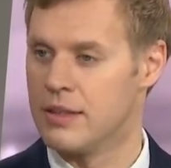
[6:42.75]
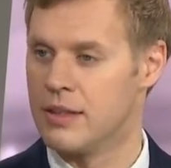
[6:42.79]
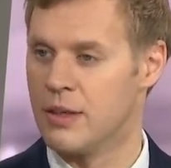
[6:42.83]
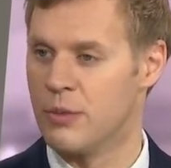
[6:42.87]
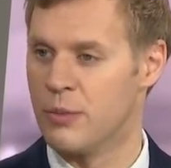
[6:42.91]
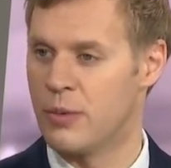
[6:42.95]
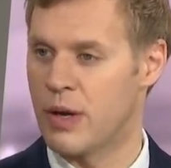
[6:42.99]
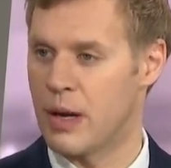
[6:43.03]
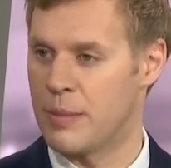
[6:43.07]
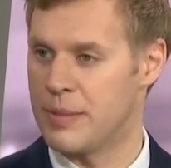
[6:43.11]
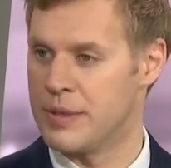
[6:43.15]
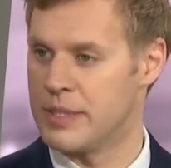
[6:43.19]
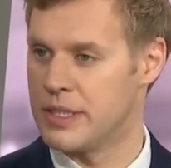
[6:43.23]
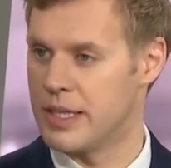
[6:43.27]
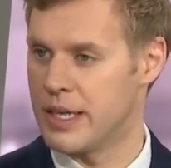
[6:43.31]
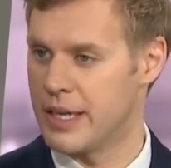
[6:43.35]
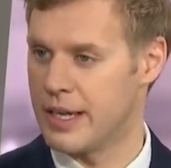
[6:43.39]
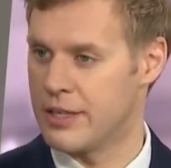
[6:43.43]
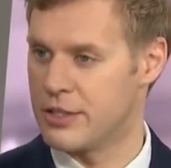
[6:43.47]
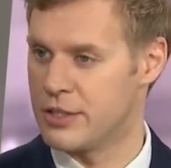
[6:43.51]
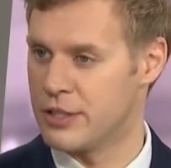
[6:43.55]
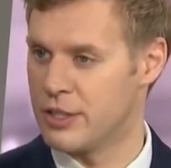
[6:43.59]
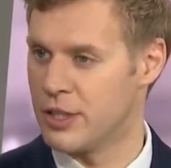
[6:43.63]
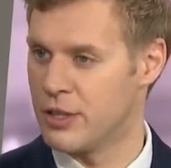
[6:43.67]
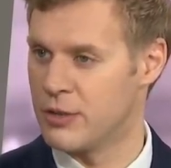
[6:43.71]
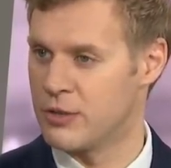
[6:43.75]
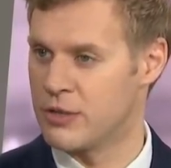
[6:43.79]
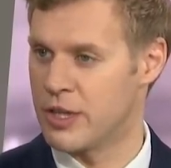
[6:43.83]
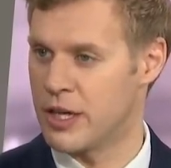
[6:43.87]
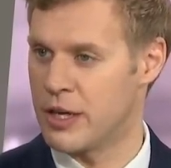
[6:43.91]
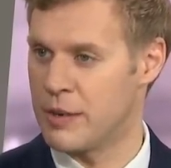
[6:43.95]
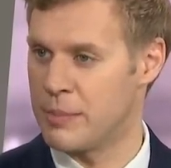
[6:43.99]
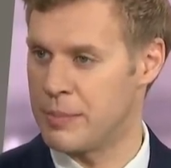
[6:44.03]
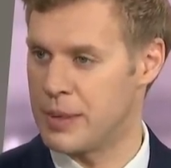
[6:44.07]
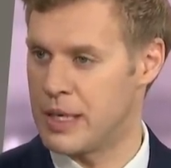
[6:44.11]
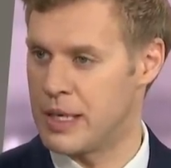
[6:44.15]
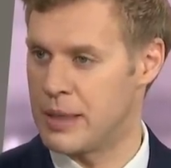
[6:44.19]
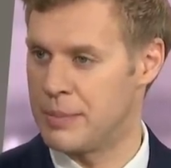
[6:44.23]
the Robin DiAngelo
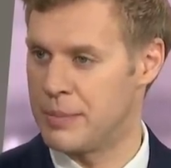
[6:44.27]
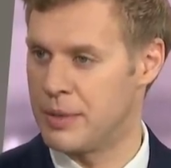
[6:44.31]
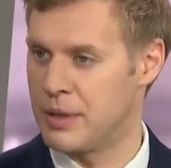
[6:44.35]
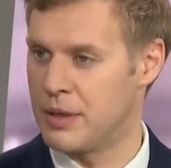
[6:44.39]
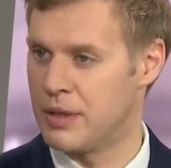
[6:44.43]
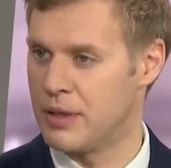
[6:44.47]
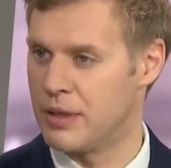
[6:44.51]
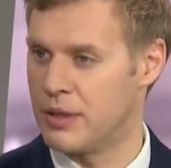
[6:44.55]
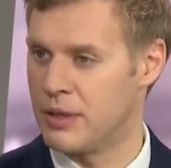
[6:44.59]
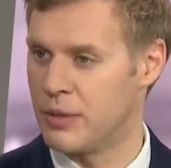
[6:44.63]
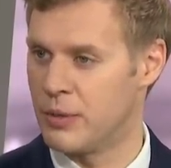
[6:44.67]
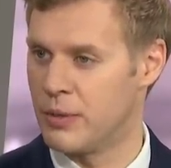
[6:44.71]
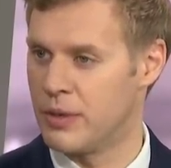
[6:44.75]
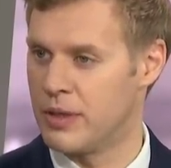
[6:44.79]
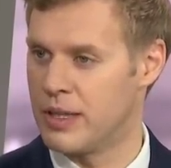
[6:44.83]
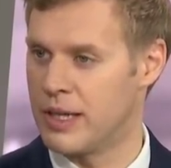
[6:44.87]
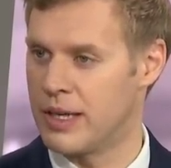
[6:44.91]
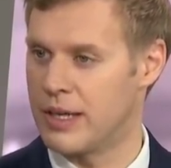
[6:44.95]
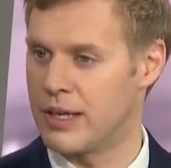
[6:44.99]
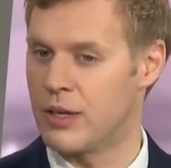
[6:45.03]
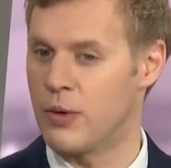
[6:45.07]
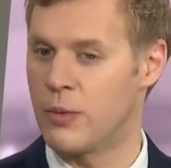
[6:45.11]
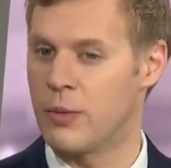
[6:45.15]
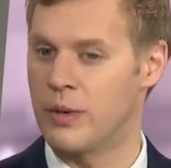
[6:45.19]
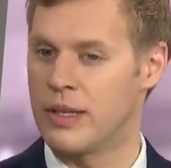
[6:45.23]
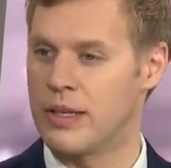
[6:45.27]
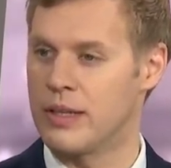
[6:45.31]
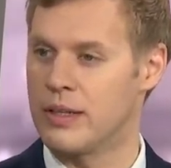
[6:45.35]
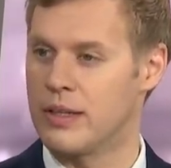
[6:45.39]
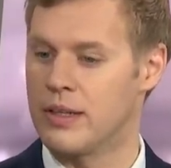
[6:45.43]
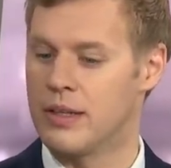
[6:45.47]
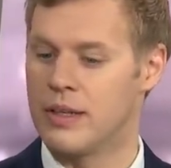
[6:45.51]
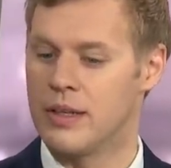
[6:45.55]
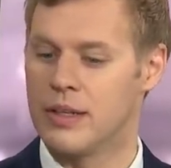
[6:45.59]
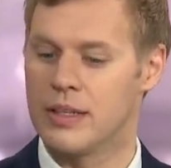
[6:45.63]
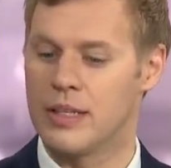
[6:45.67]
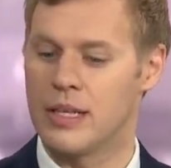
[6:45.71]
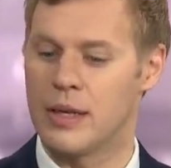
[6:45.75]
type people who are like, no, we
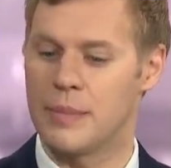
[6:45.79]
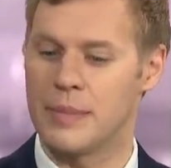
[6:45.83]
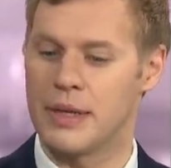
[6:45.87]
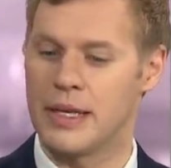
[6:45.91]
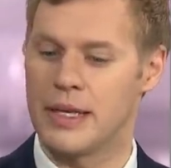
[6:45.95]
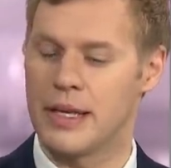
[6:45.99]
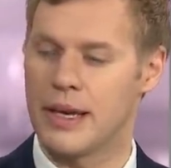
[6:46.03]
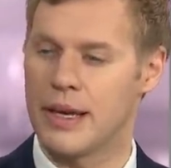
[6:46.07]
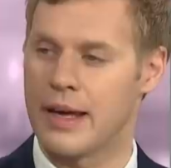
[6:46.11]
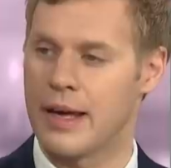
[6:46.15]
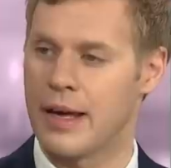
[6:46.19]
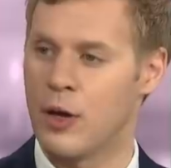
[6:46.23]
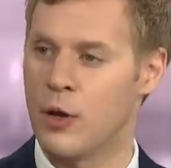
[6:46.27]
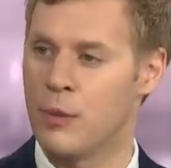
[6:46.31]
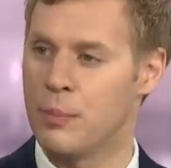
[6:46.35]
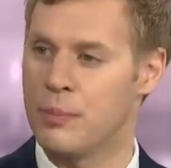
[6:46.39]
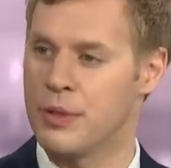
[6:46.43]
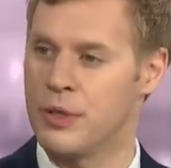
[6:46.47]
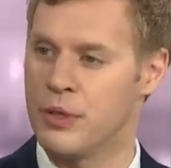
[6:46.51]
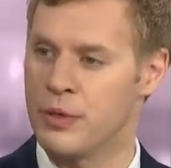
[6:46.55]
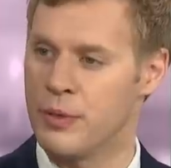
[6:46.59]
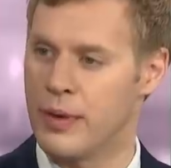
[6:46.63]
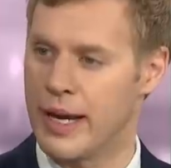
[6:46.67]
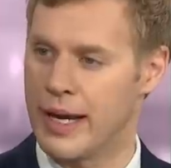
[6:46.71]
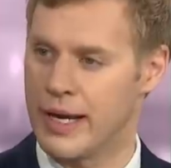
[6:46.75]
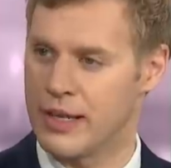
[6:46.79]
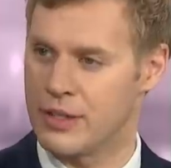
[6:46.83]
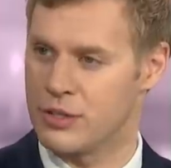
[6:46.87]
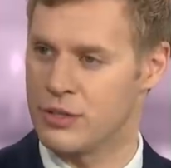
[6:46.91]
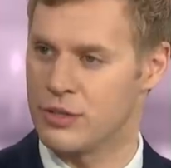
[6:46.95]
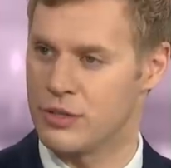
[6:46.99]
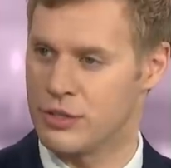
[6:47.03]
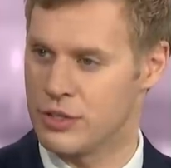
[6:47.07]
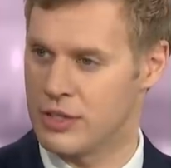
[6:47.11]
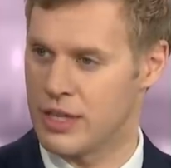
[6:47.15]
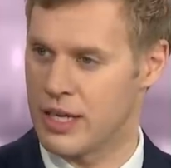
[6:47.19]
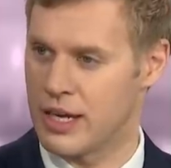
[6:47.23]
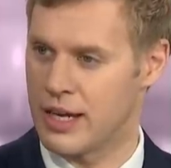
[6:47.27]
let me help you
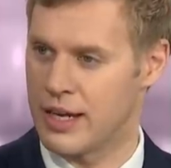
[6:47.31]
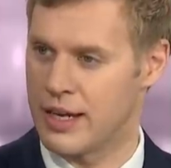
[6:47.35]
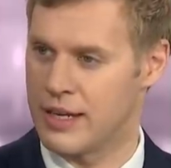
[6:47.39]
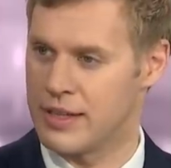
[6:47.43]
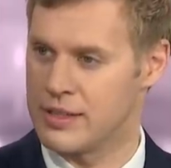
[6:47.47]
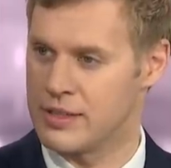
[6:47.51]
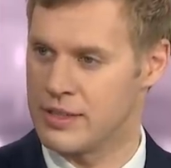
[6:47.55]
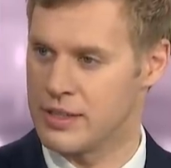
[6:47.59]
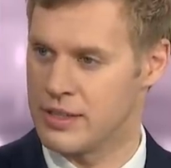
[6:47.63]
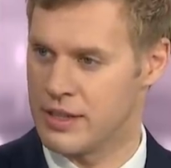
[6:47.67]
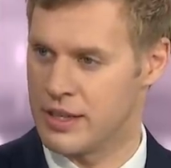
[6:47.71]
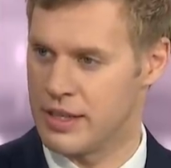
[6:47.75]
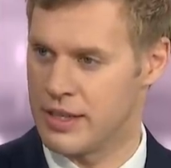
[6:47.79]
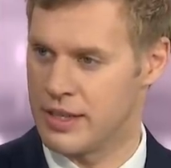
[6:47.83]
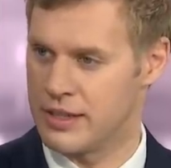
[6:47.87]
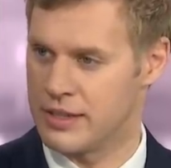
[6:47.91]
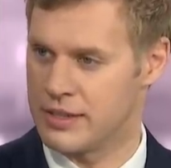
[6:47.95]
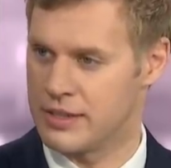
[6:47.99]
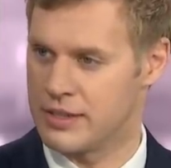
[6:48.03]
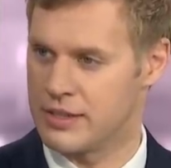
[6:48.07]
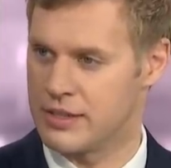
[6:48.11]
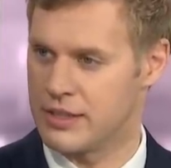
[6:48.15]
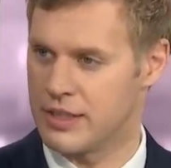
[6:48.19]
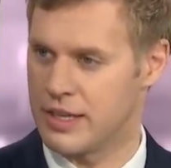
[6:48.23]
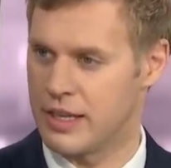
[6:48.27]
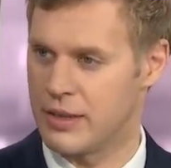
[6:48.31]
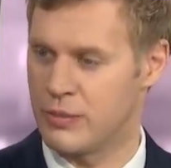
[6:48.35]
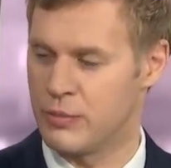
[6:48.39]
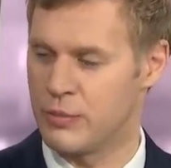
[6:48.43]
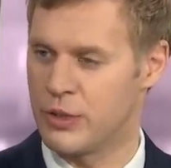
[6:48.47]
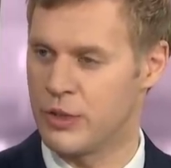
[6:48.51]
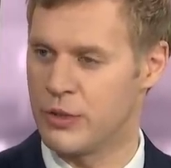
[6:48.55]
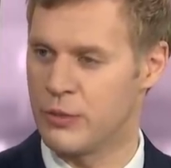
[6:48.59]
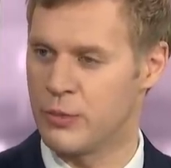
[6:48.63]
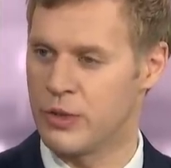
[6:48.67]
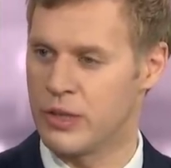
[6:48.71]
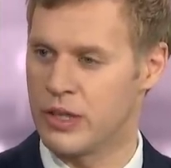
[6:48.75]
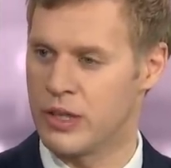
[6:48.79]
exercise this, and
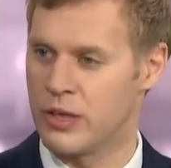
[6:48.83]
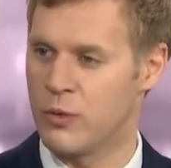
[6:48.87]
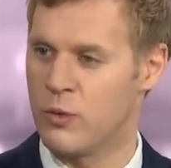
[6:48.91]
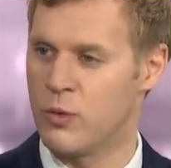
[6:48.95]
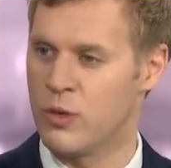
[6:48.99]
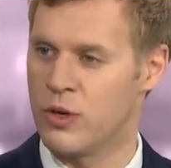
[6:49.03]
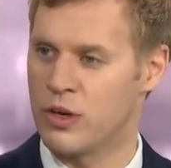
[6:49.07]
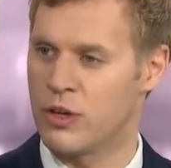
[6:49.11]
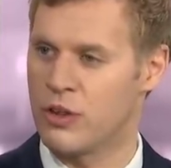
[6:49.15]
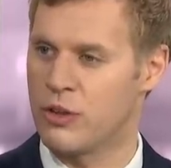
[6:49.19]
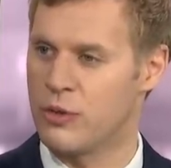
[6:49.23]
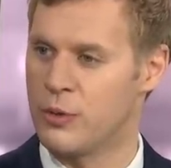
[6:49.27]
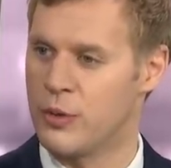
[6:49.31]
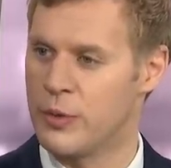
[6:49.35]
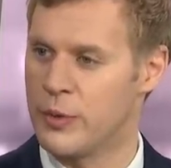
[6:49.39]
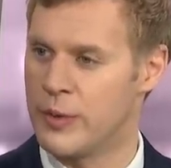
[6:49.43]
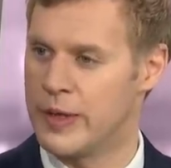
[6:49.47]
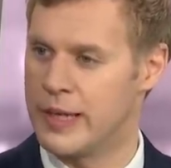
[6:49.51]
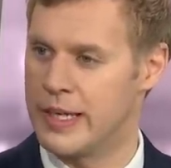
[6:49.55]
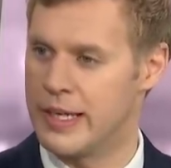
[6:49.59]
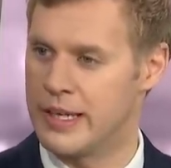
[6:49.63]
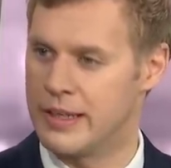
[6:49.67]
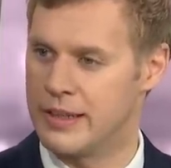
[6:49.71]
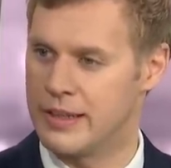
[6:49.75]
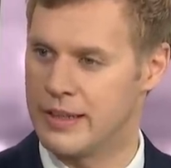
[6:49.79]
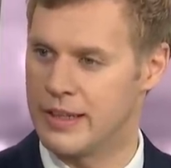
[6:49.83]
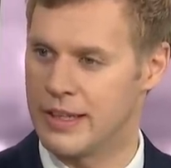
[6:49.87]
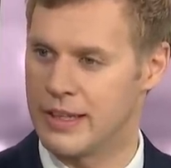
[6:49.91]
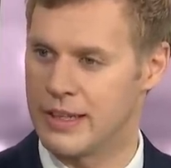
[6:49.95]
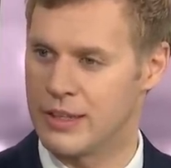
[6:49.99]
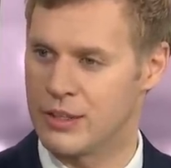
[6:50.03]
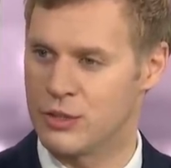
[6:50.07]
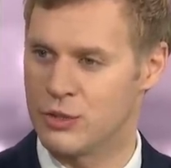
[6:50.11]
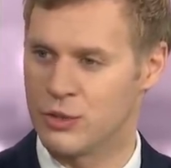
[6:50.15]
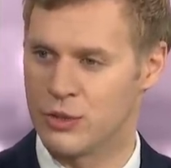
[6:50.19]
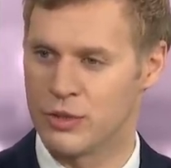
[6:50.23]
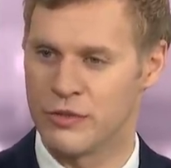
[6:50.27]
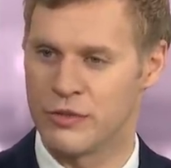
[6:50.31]
we're going to work through it in a, like
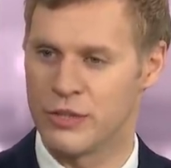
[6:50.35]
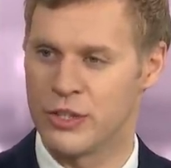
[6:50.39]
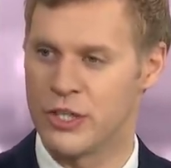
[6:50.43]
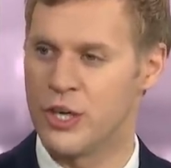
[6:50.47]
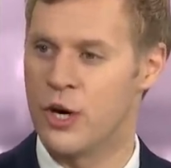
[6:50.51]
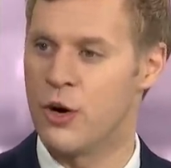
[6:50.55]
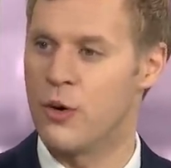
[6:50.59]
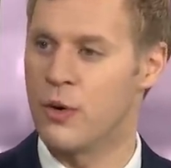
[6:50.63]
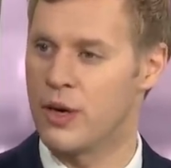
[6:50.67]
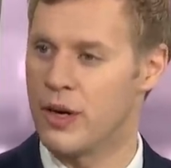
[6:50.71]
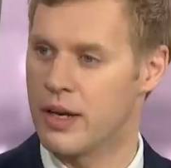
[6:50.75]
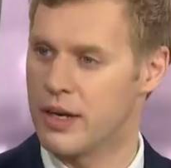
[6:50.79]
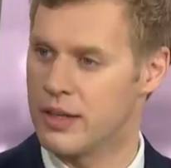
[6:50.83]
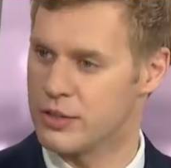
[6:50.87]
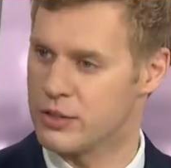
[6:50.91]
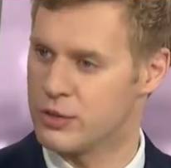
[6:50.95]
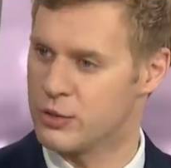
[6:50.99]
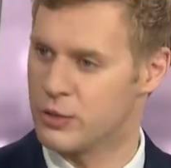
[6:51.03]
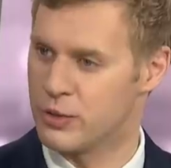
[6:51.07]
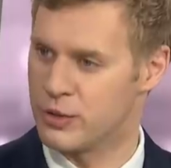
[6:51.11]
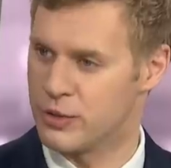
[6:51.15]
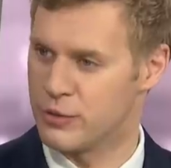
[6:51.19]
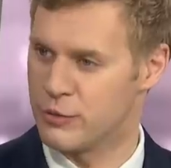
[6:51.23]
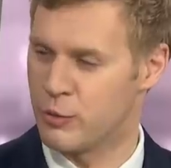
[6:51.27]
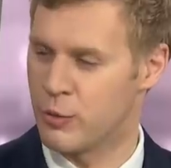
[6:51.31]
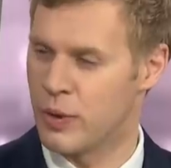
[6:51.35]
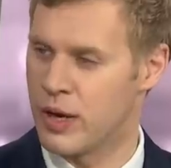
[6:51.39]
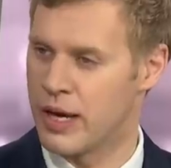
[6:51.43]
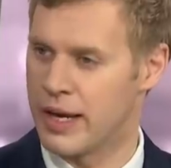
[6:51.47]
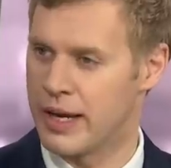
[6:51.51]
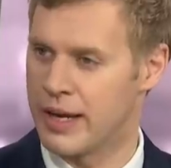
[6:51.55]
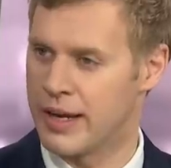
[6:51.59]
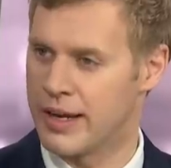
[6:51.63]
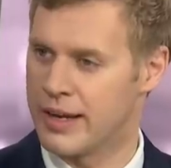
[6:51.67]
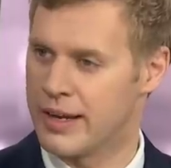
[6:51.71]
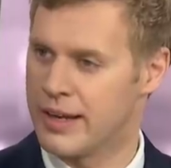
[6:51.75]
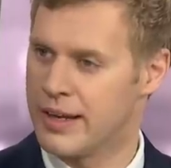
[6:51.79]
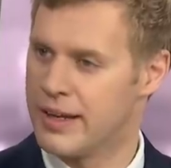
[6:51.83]
a sort of yoga sort of
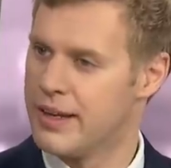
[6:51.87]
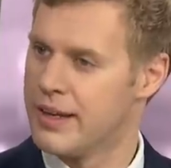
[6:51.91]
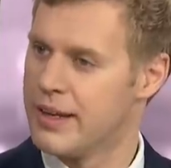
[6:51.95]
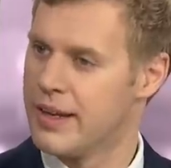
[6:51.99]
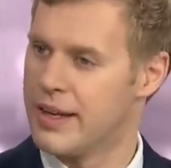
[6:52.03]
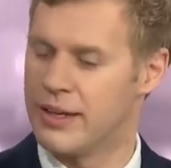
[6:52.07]
way,